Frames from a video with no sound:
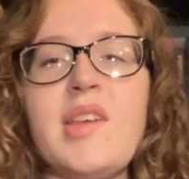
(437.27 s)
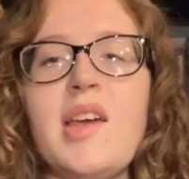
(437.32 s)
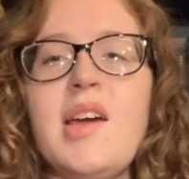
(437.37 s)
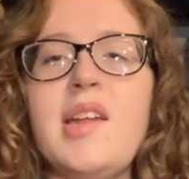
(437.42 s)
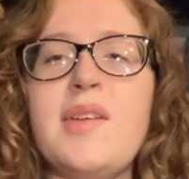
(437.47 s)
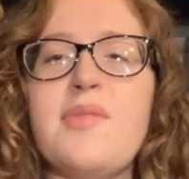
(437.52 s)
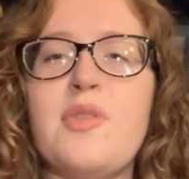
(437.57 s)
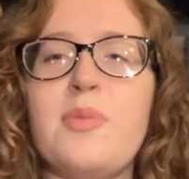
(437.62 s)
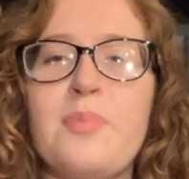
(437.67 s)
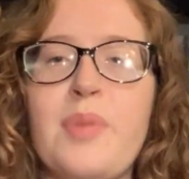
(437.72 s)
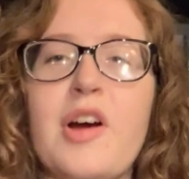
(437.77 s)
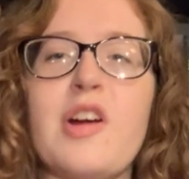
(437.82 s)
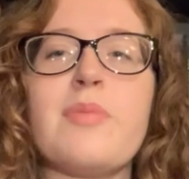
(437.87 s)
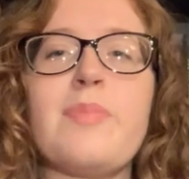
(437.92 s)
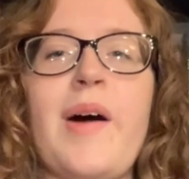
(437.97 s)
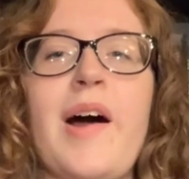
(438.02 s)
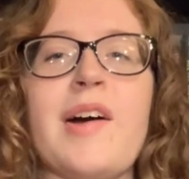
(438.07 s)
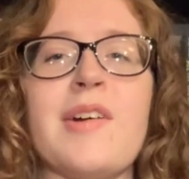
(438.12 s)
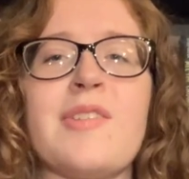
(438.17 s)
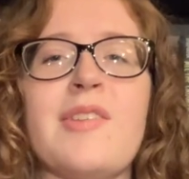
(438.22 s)
And even Bird
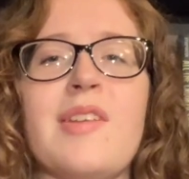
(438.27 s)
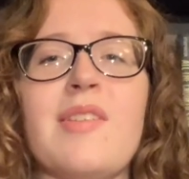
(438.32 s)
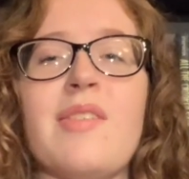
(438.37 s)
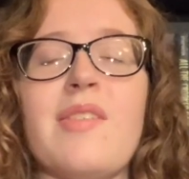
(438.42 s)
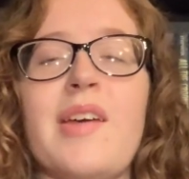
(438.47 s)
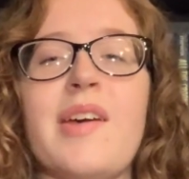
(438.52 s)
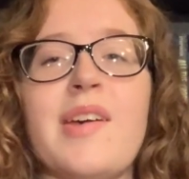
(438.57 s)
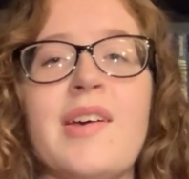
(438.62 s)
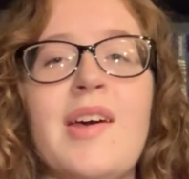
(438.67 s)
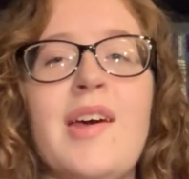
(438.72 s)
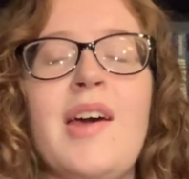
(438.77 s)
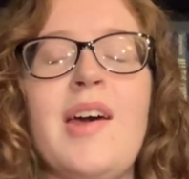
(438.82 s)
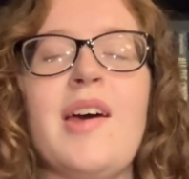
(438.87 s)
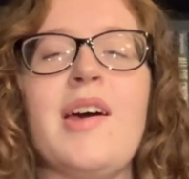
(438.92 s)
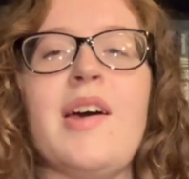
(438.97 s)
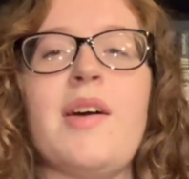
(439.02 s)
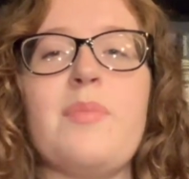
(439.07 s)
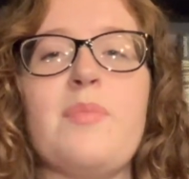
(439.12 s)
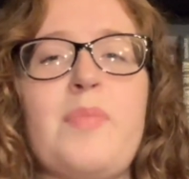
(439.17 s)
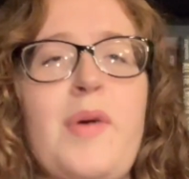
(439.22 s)
Box, it's like
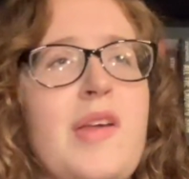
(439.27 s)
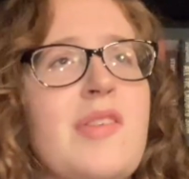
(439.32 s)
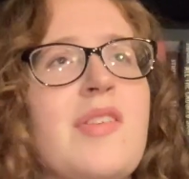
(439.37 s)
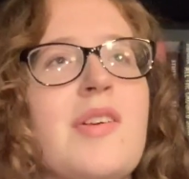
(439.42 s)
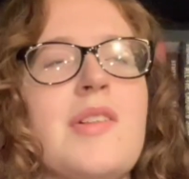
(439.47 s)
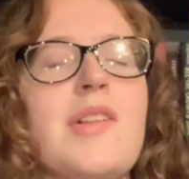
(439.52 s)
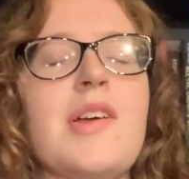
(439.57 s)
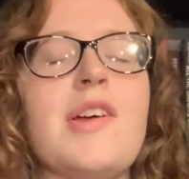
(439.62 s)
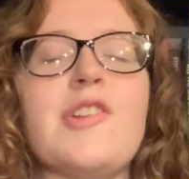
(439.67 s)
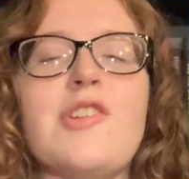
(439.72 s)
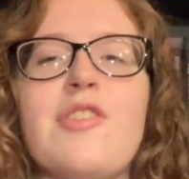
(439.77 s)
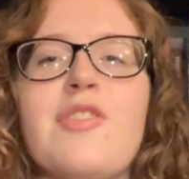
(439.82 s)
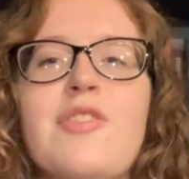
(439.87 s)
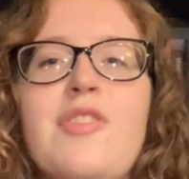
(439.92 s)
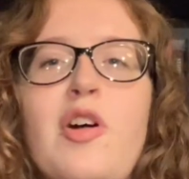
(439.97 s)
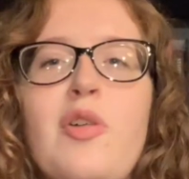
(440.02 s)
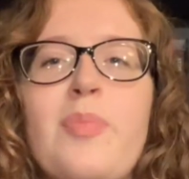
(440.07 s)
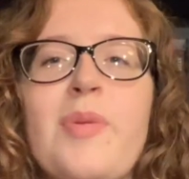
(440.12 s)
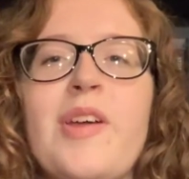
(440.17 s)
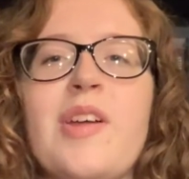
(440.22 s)
basically a
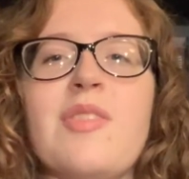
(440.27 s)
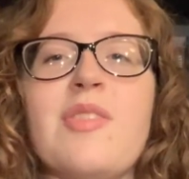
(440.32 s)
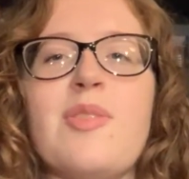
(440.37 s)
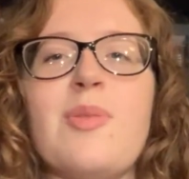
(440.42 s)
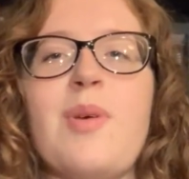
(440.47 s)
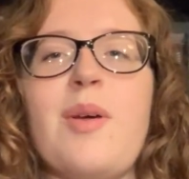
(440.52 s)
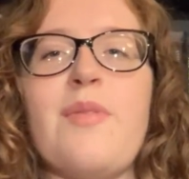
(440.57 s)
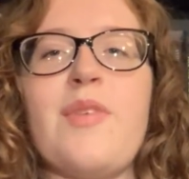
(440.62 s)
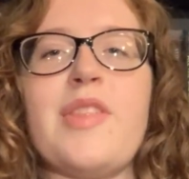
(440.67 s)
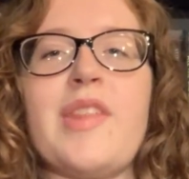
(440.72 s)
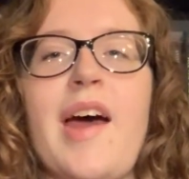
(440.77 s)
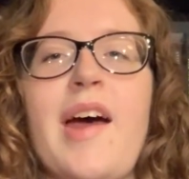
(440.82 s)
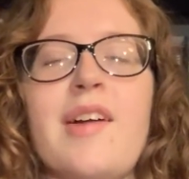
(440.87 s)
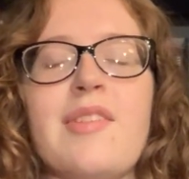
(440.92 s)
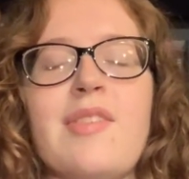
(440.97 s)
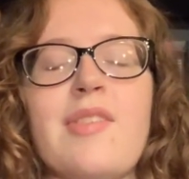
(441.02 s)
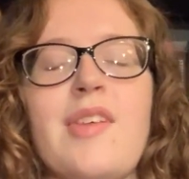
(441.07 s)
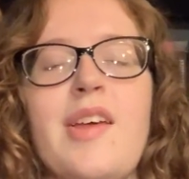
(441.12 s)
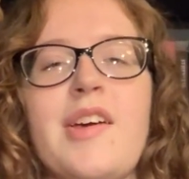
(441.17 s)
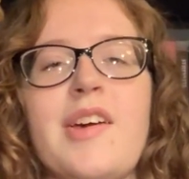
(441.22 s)
dystopian, so even
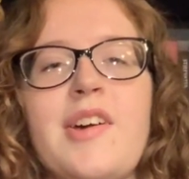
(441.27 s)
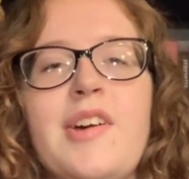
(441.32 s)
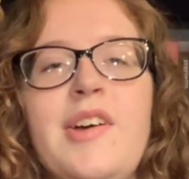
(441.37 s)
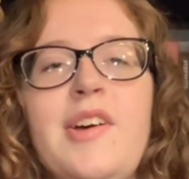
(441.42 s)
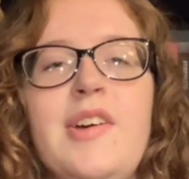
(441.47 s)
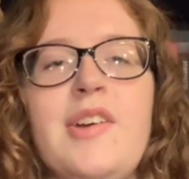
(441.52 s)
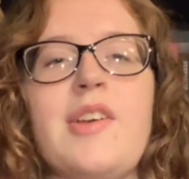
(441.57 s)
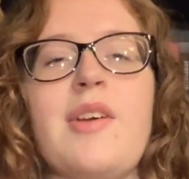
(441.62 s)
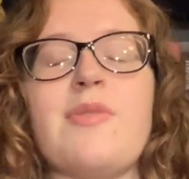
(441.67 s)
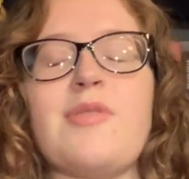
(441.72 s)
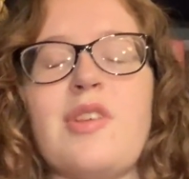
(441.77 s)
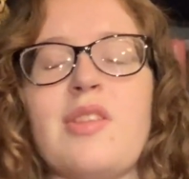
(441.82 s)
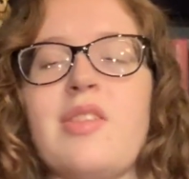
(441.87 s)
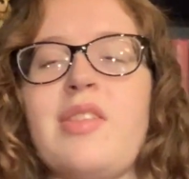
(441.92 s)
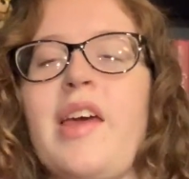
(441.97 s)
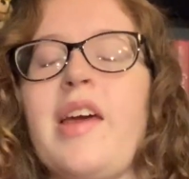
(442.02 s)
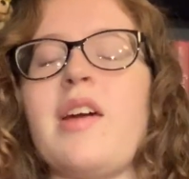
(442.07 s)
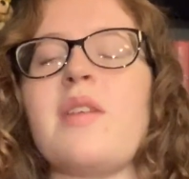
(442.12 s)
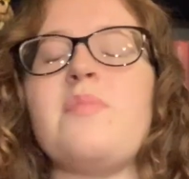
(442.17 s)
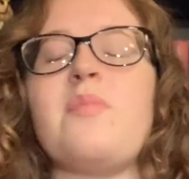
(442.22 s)
that's like you have to
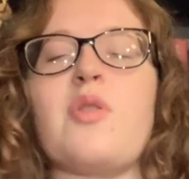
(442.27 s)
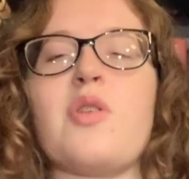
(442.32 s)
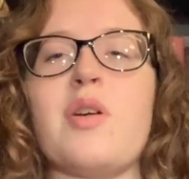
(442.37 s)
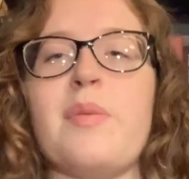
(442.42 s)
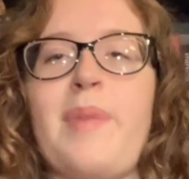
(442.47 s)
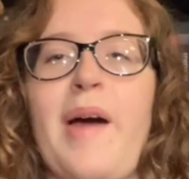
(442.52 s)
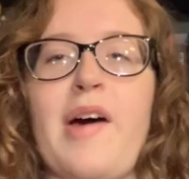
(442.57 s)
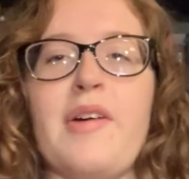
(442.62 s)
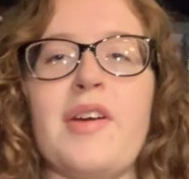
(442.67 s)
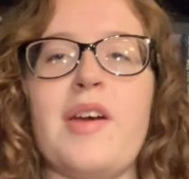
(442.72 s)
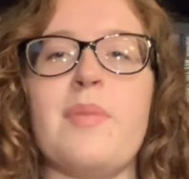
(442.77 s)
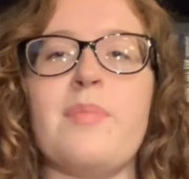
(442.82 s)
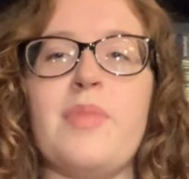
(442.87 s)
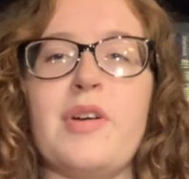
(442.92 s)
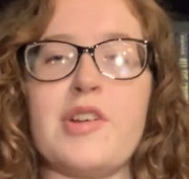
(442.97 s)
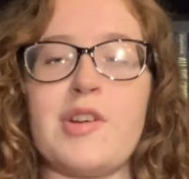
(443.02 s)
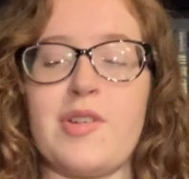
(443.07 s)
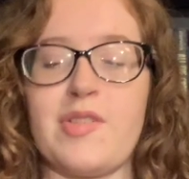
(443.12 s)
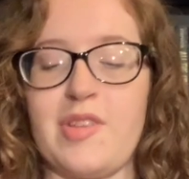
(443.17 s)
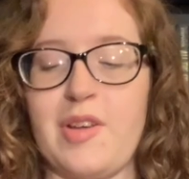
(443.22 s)
think more about it and
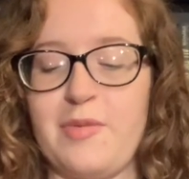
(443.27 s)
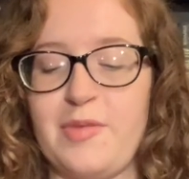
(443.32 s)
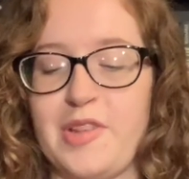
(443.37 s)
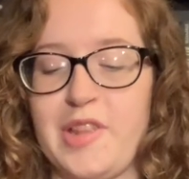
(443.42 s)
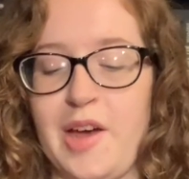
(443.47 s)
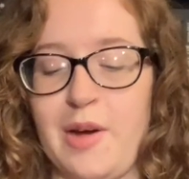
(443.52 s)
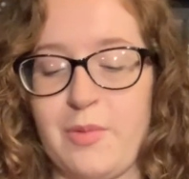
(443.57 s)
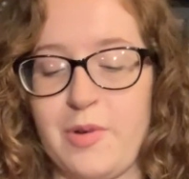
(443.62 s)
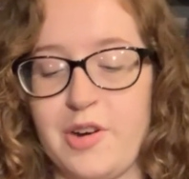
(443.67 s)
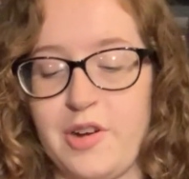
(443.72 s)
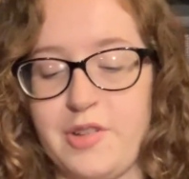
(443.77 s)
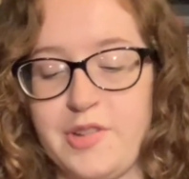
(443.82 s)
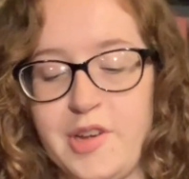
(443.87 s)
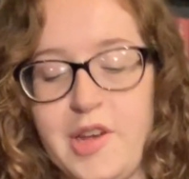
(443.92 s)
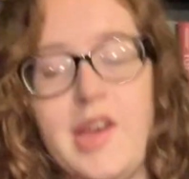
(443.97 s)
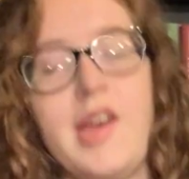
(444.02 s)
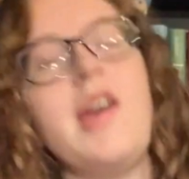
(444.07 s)
put yourself in that world.